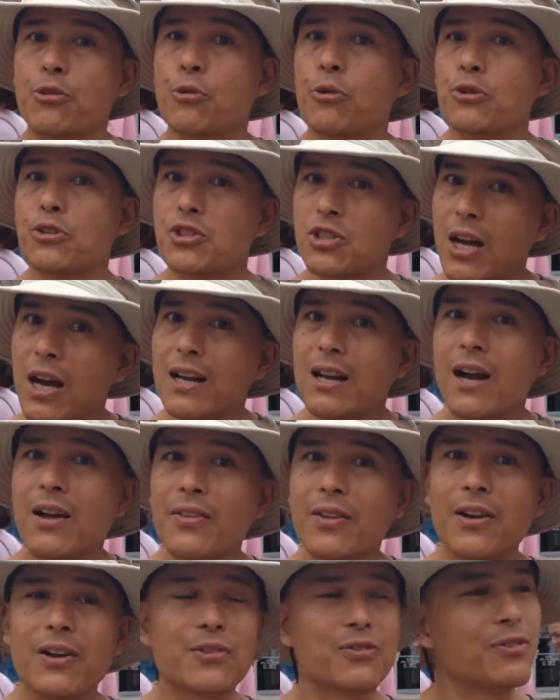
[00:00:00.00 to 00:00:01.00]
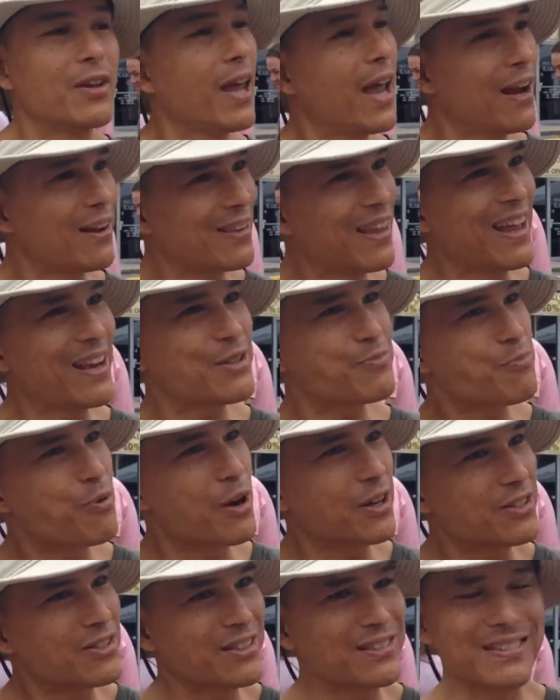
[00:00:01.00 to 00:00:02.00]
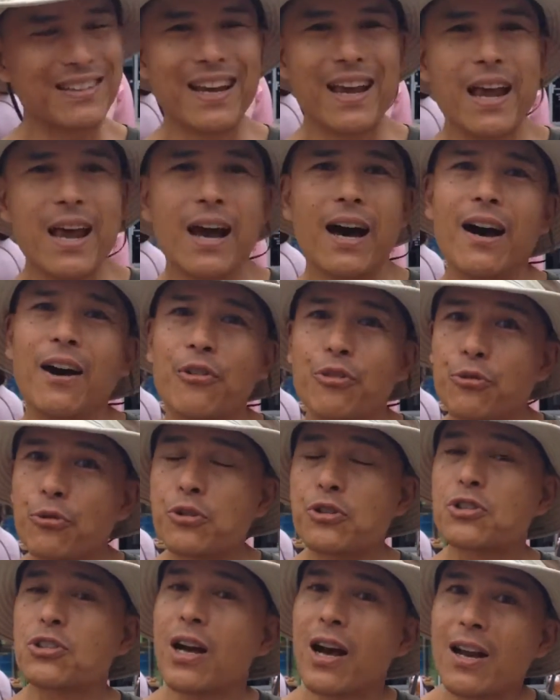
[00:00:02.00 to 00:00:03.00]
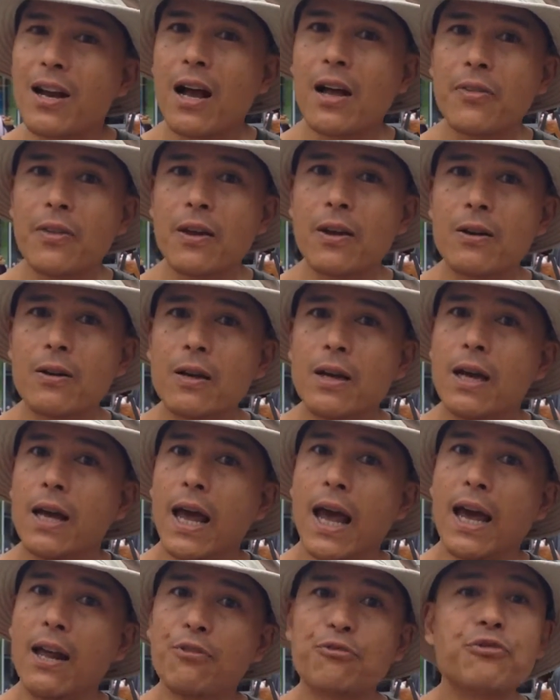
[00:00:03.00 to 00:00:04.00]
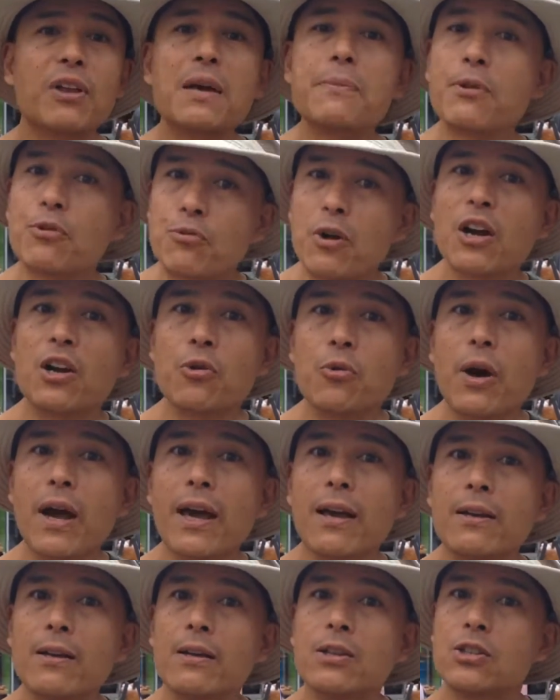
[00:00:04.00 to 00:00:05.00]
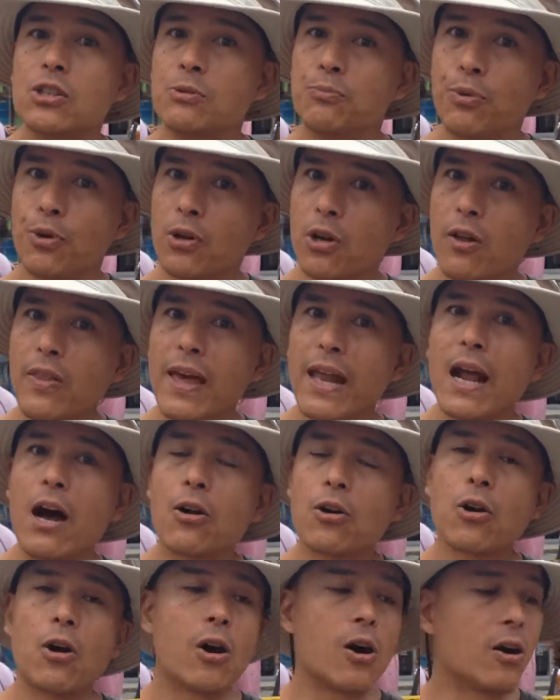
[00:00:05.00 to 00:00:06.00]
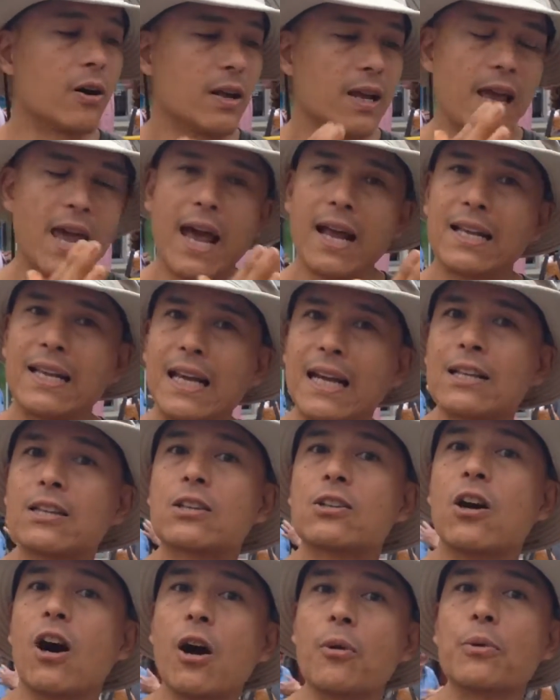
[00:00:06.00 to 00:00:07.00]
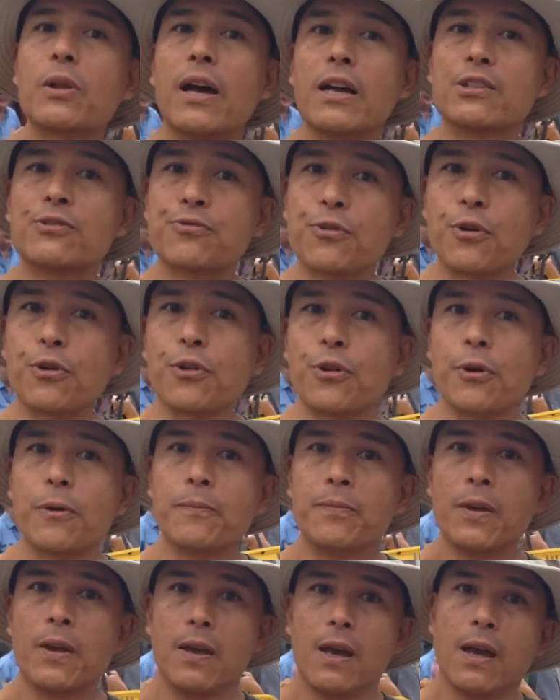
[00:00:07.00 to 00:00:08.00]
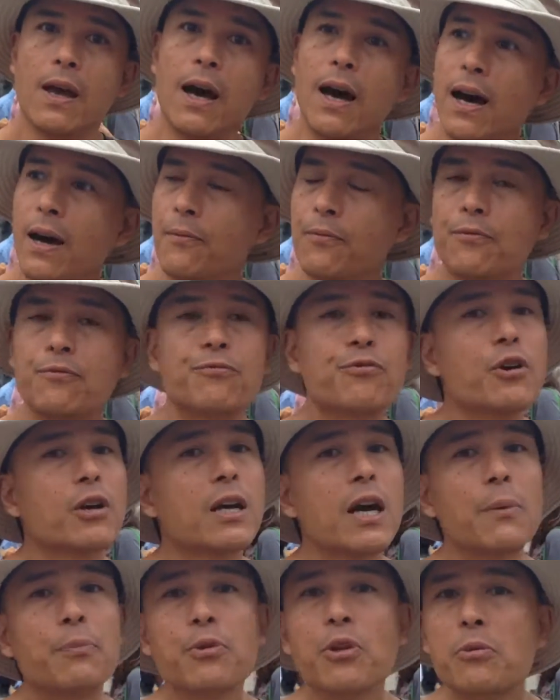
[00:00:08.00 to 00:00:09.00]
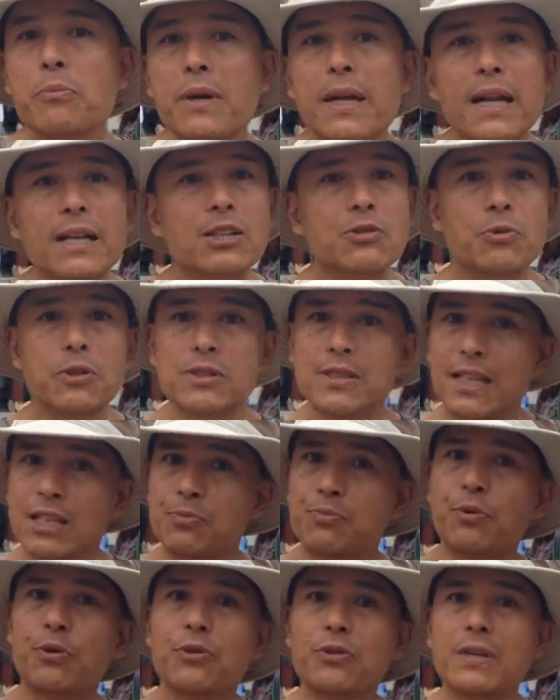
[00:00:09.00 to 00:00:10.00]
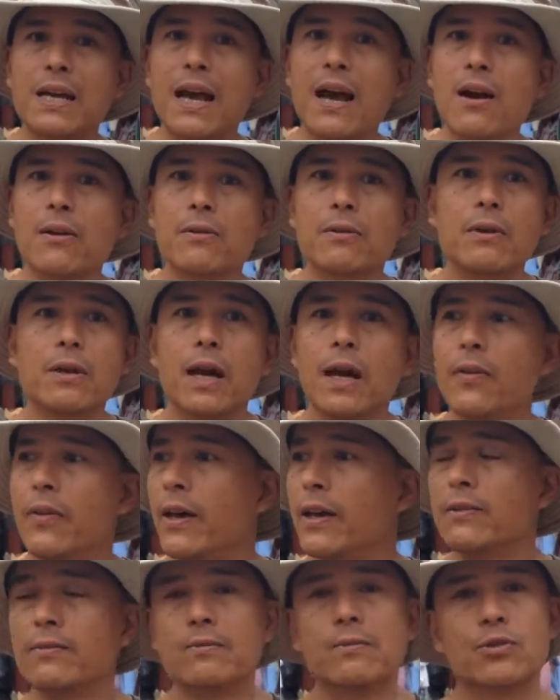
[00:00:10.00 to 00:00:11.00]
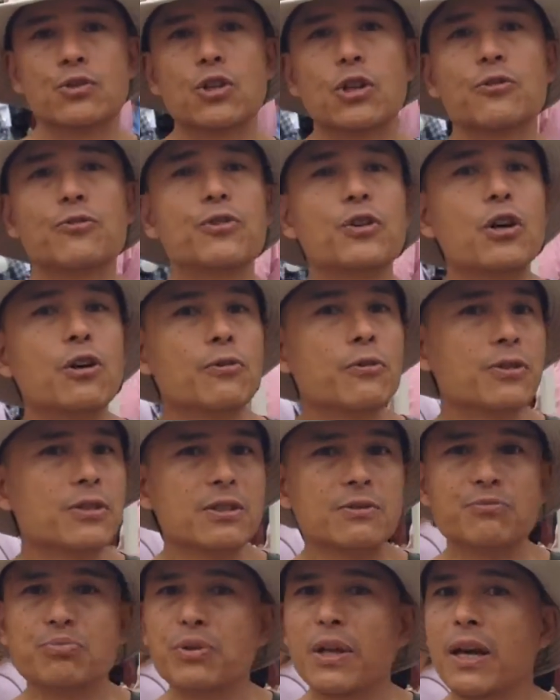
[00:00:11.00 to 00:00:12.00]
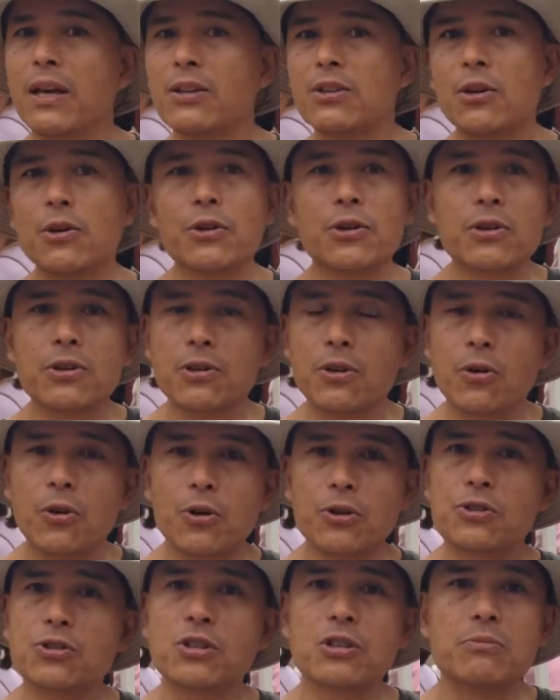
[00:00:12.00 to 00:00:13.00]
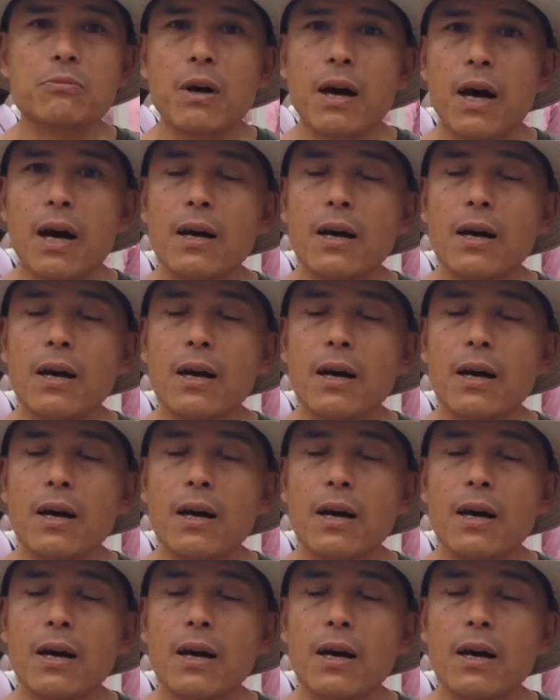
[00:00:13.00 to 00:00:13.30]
Throw a shot on there. Hey, thanks, Preston. Throw a shot on there and flame it right away. So you burn all that alcohol and get it to caramelize further. For a couple of minutes, once that's burned down, and then serve it over some plain yogurt or some